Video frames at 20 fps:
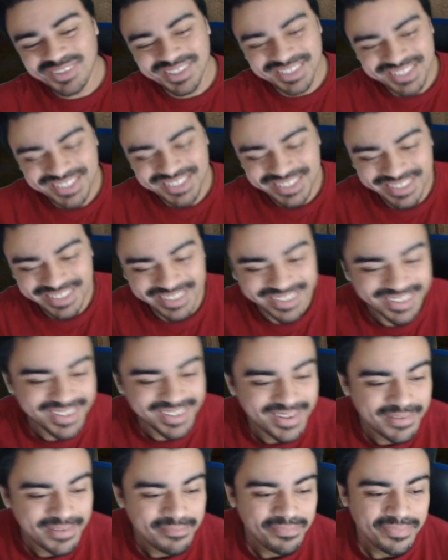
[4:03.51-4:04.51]
as shit.
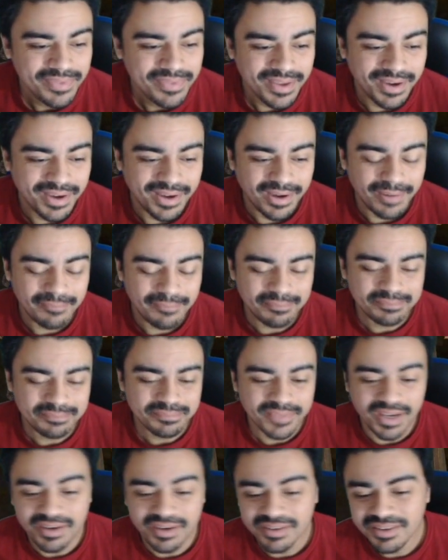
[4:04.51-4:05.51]

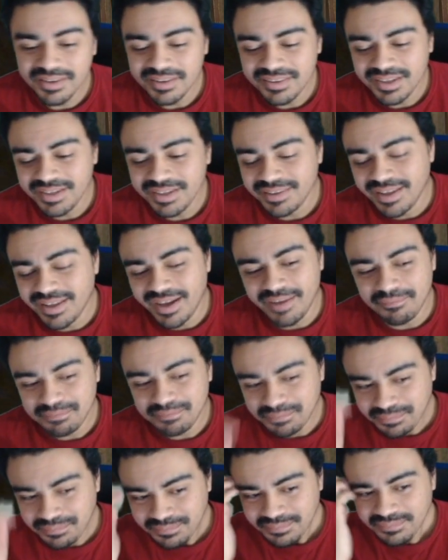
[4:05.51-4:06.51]
Another thing
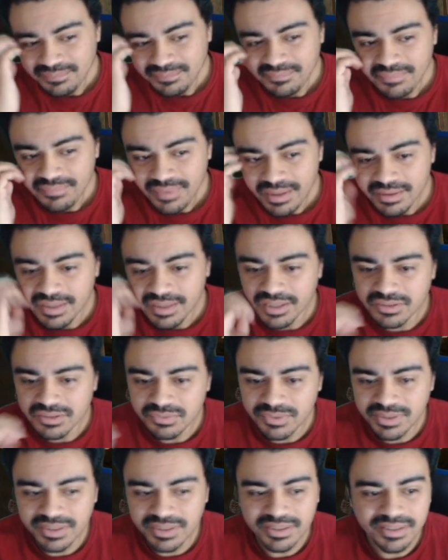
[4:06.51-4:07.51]
that's
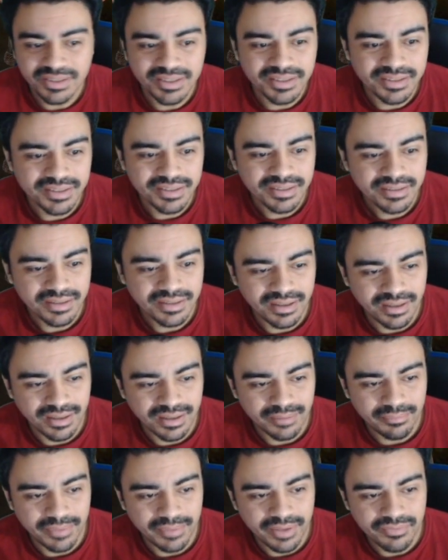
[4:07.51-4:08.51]
really good,
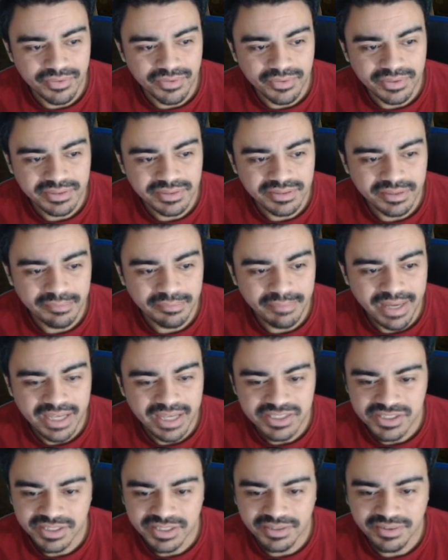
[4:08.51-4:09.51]
if you're into the
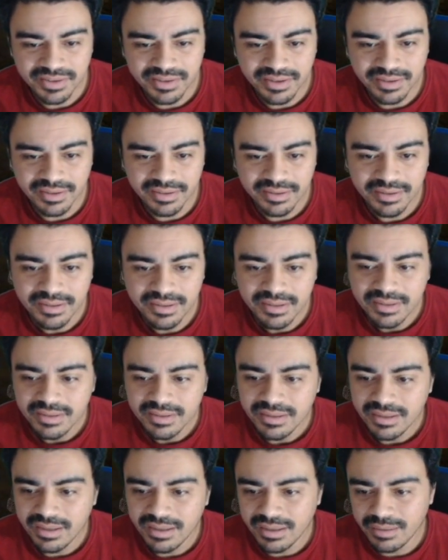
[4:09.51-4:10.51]
magic thing,
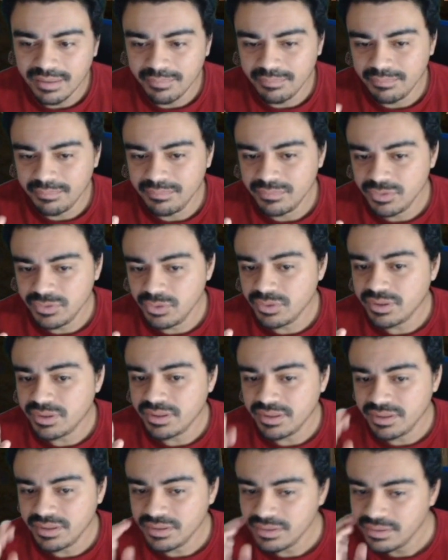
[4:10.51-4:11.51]
you
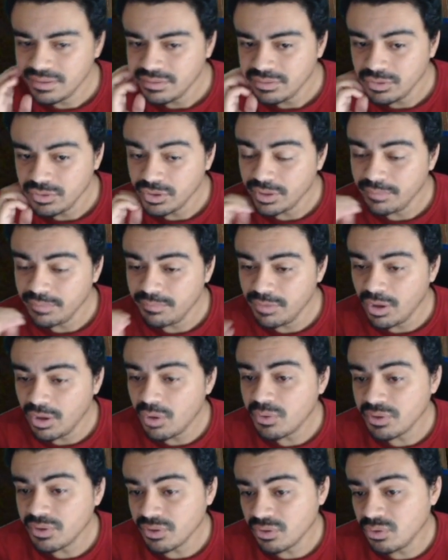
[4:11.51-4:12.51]
can
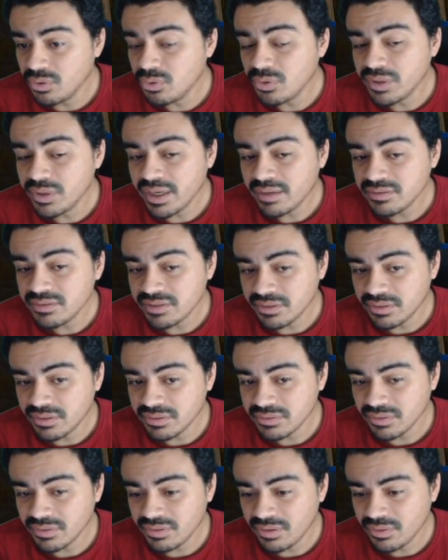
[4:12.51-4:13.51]
lower the cooldowns and
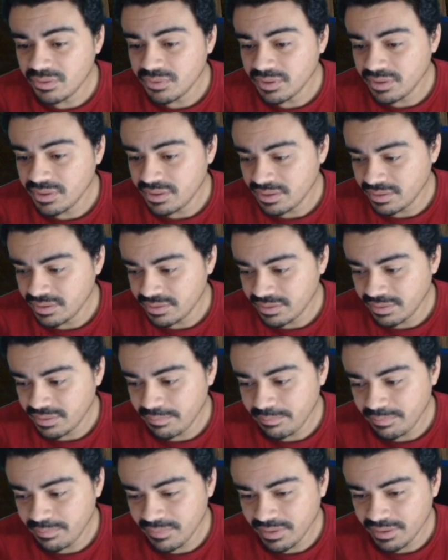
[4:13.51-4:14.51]
also lower
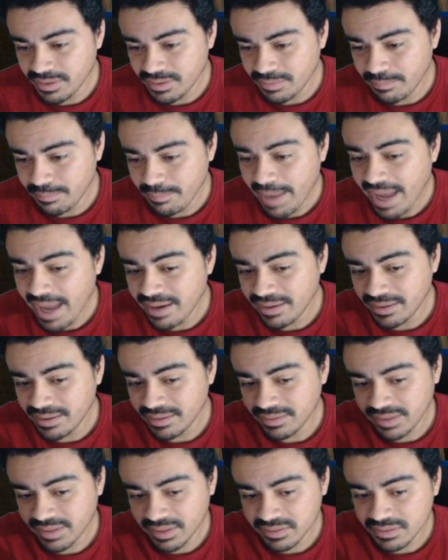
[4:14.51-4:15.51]
the
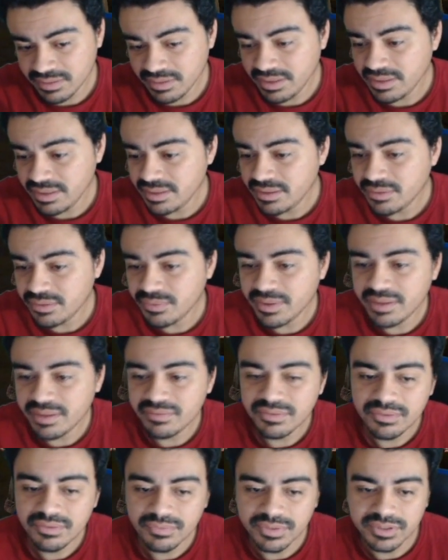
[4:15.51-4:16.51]
mana that's needed or
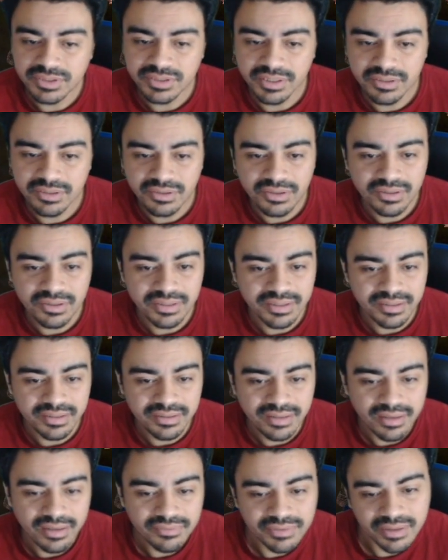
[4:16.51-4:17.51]
whatever, which they call
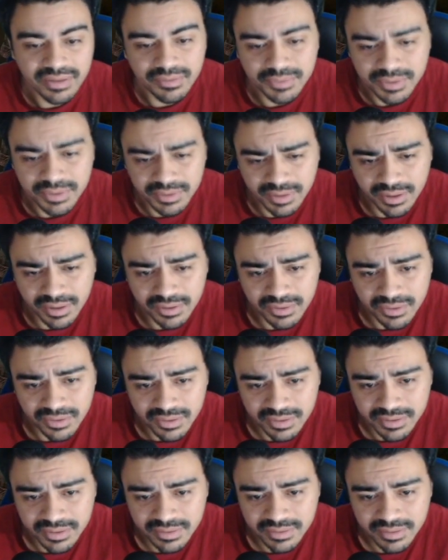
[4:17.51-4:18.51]
it. I forgot what they
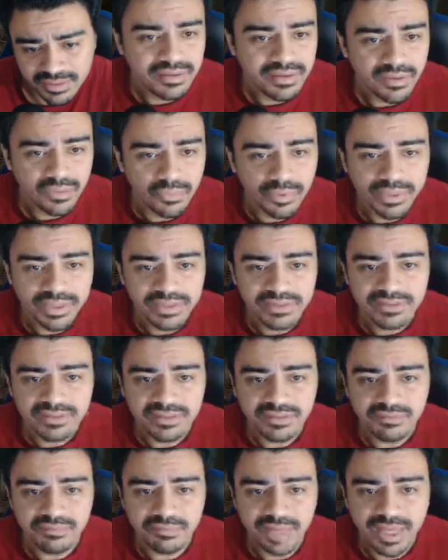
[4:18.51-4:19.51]
call it. It's
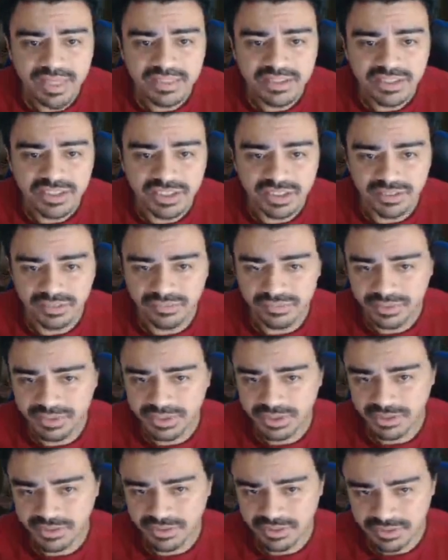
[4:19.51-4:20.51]
Winds of Magic
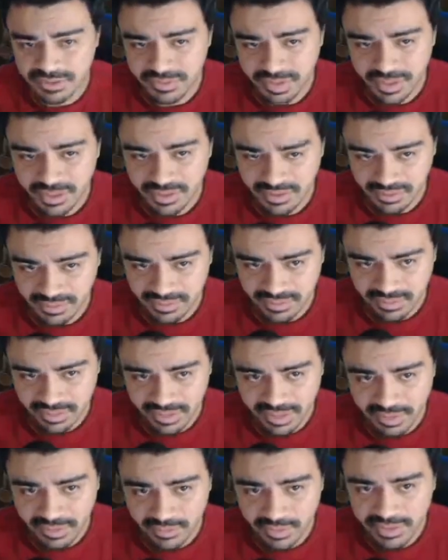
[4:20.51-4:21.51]
recharge rate. So
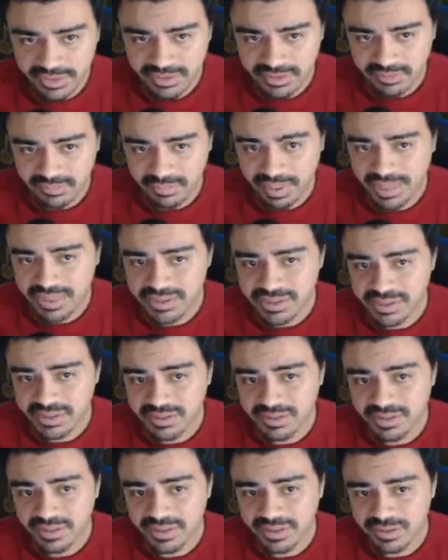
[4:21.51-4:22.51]
that Winds of Magic
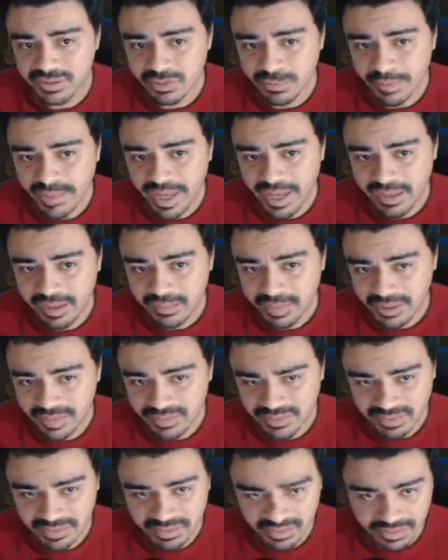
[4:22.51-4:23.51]
thing is your mana
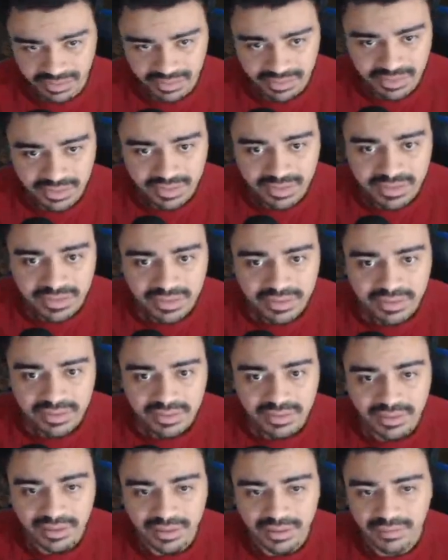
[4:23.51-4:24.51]
basically,
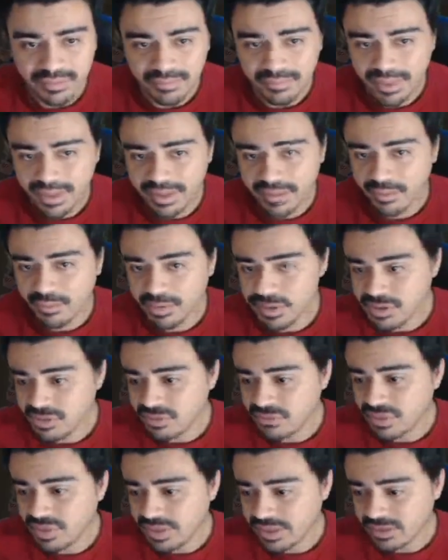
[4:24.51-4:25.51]
and it
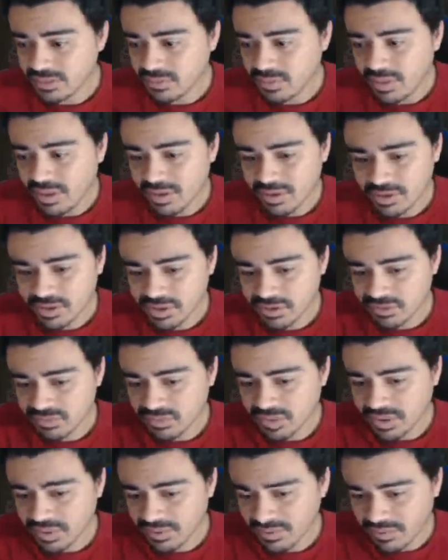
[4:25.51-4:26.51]
rejuvenates while you're just
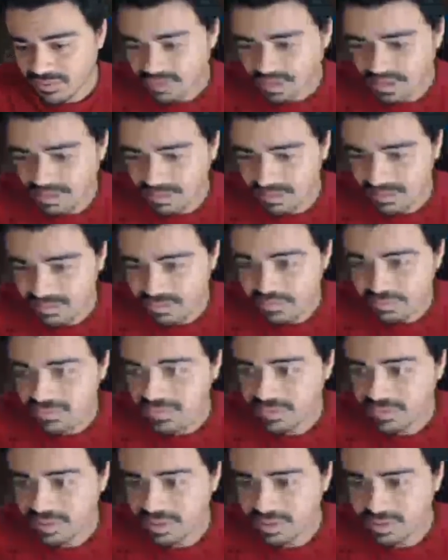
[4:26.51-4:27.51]
running around
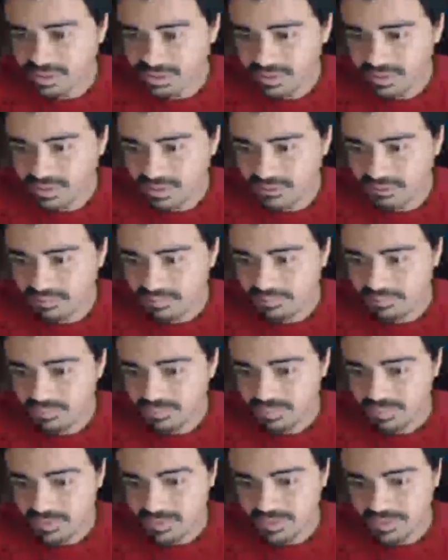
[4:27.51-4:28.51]
in
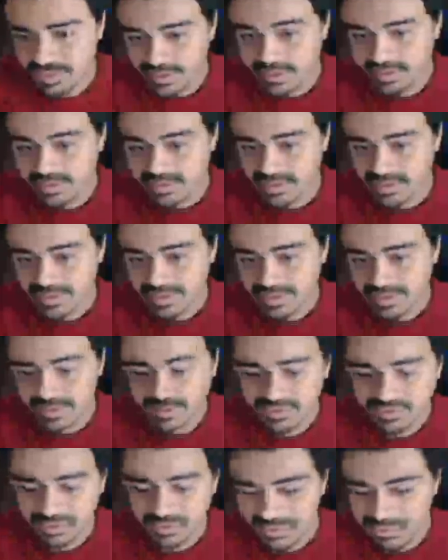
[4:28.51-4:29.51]

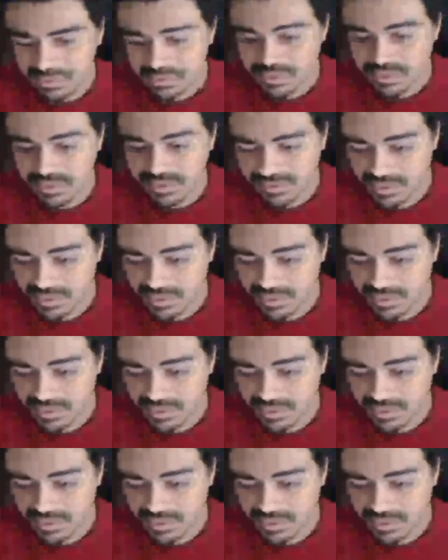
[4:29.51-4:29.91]
this view, you know,